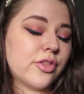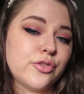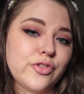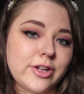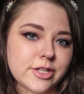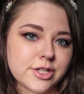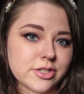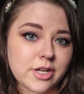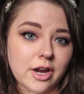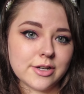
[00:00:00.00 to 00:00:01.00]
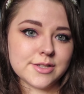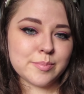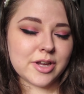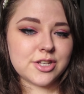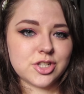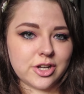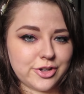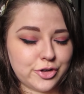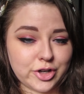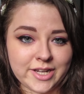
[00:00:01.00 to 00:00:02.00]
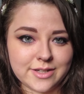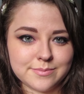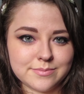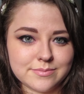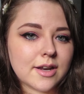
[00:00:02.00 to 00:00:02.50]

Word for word: The Fault in Our Stars by John Green.